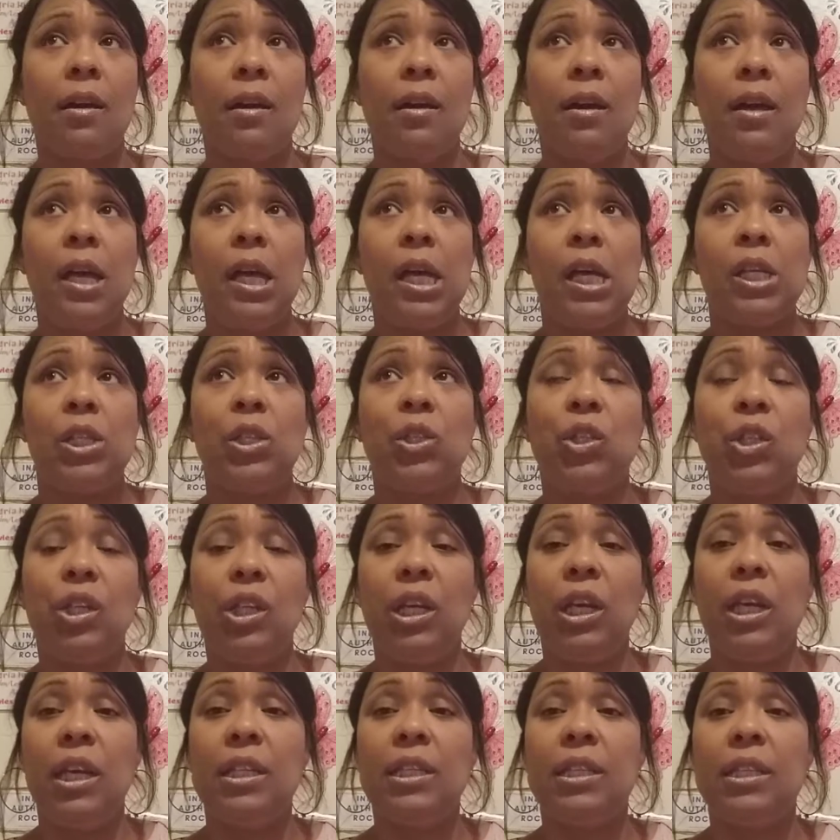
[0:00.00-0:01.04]

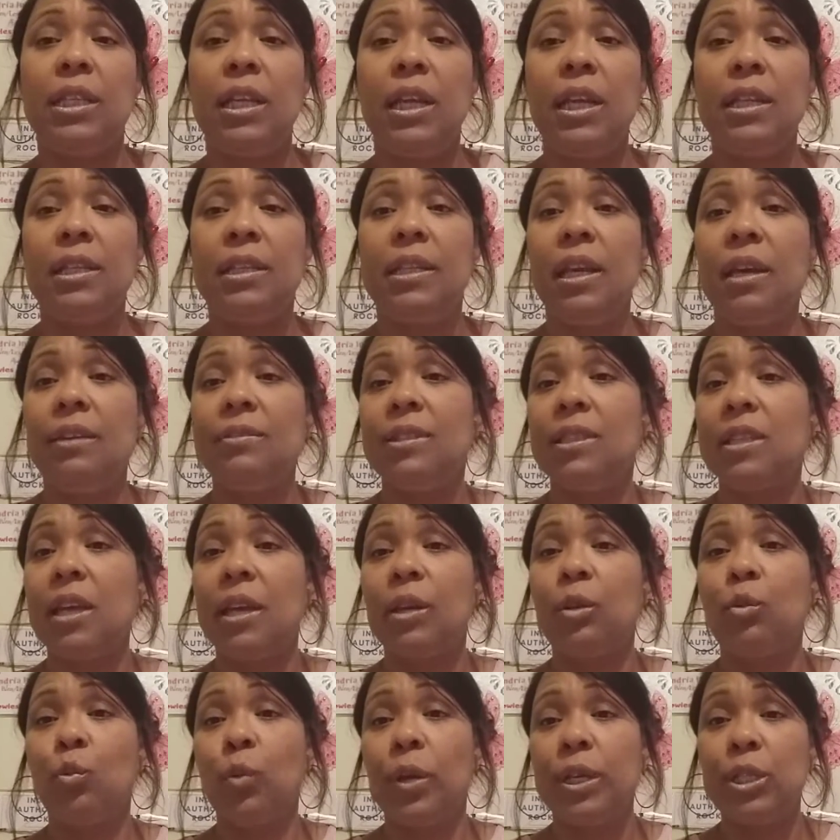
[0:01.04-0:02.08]
it gives like
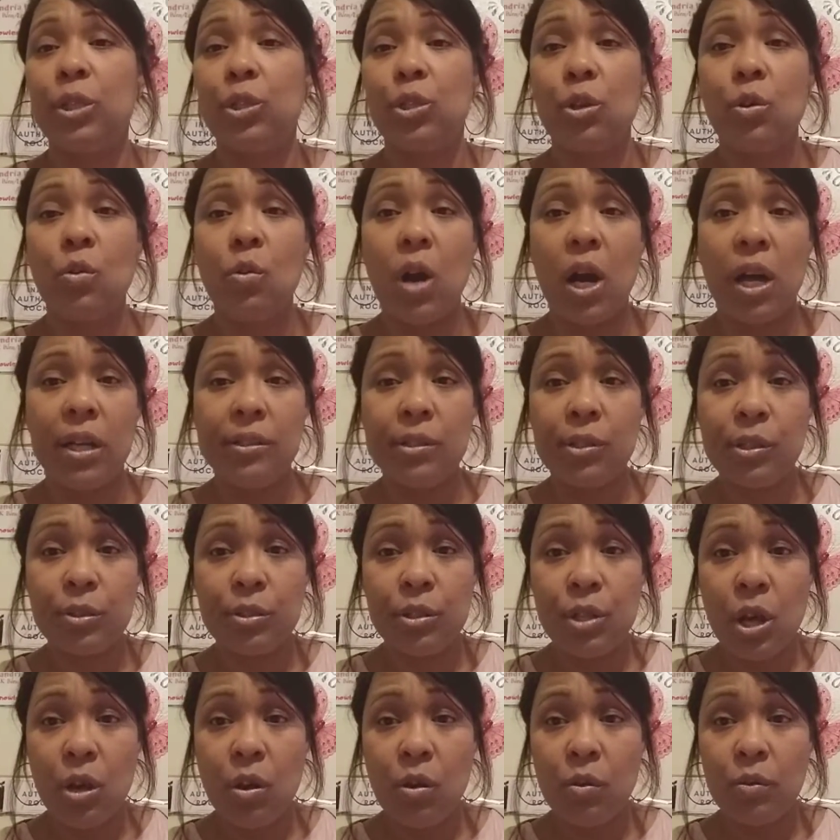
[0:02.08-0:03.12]
racial
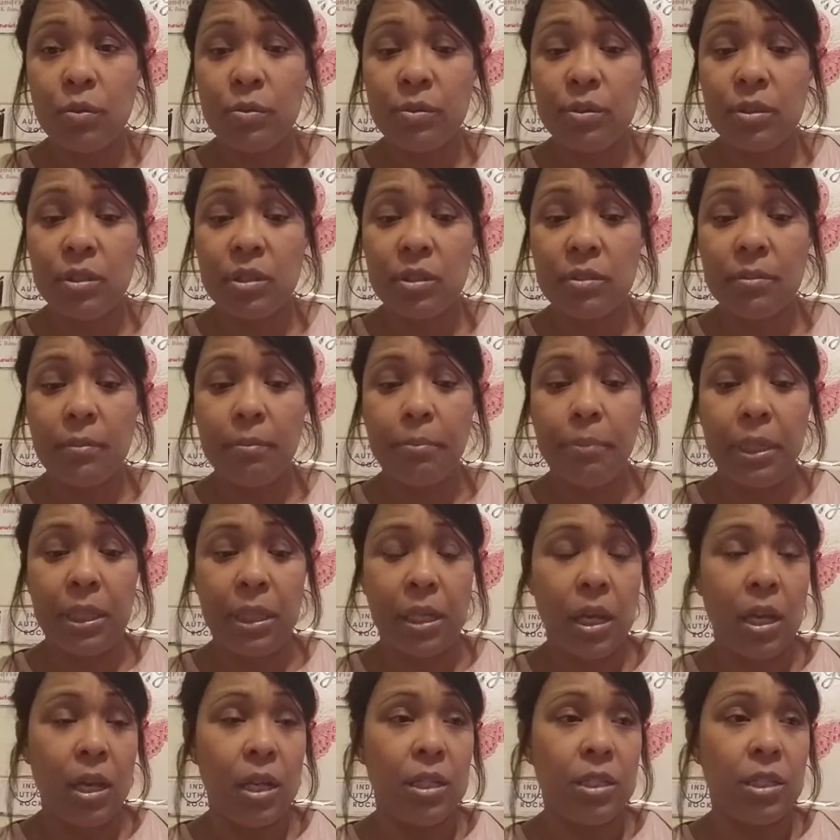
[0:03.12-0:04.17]
undertones
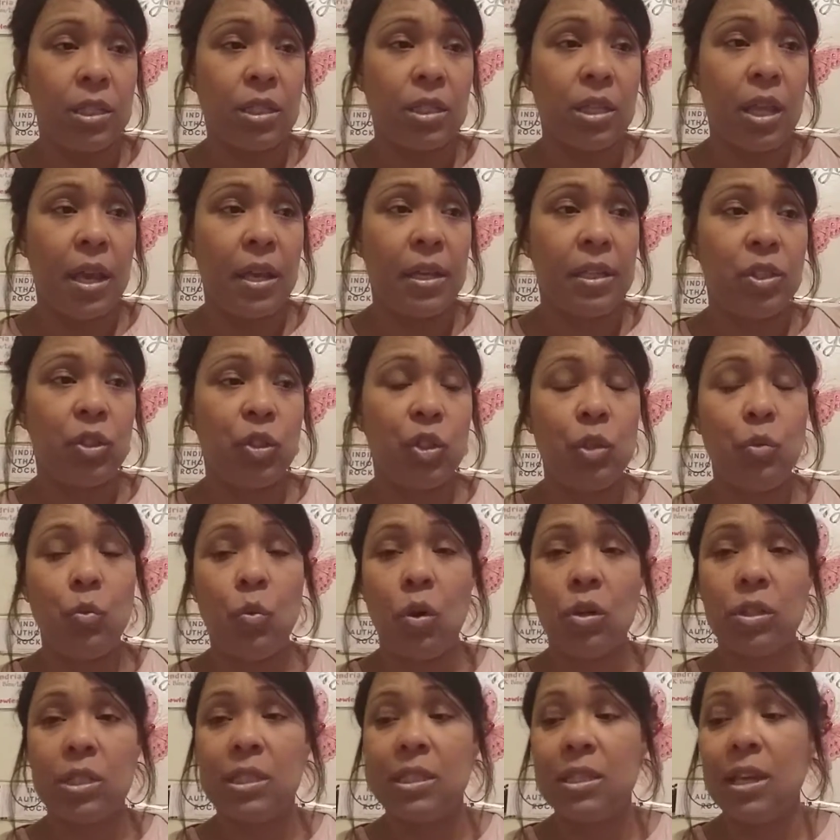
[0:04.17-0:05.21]
because like she walks
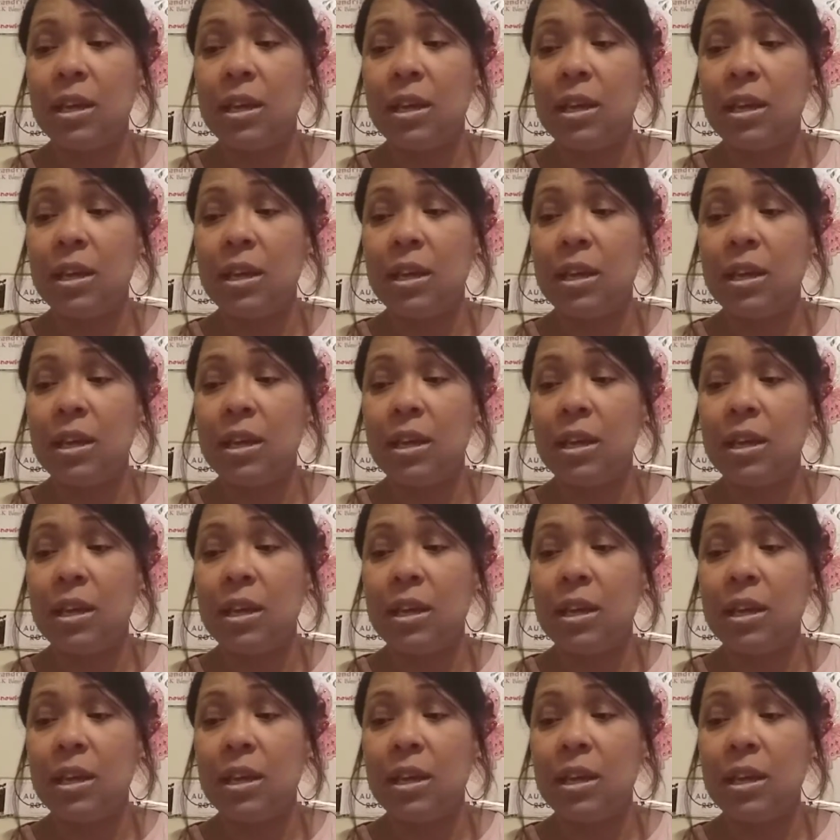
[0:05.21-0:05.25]
out of the